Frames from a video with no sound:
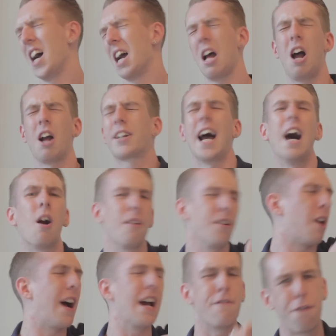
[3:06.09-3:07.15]

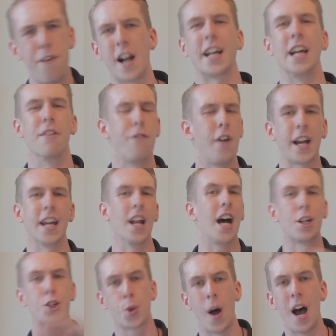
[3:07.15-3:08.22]
Alright, fuck
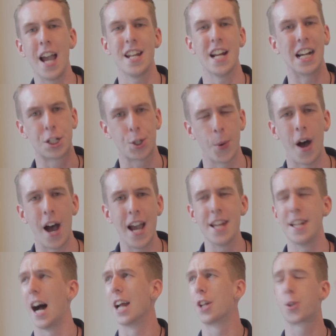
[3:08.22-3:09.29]

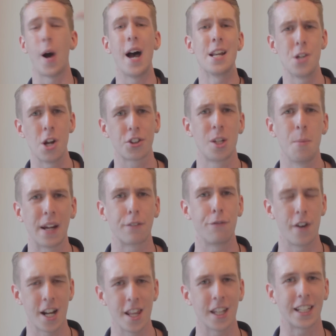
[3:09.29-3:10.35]
it. I tried not to make
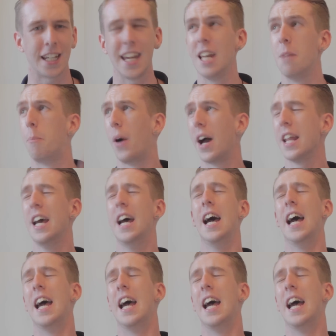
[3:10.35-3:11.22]
fun of the kid, but